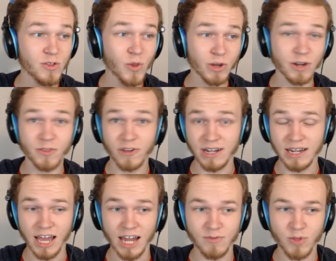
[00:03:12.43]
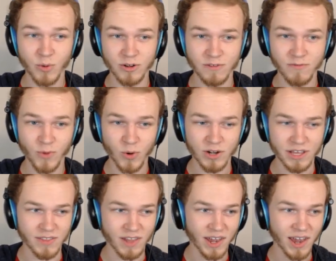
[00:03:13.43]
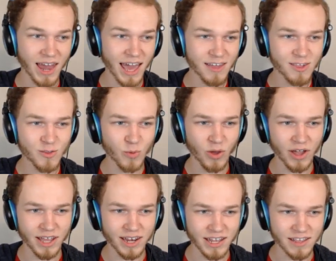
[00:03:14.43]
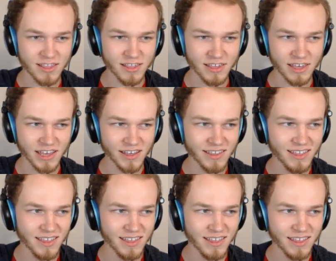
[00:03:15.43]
239 of 240. The last one, let's see.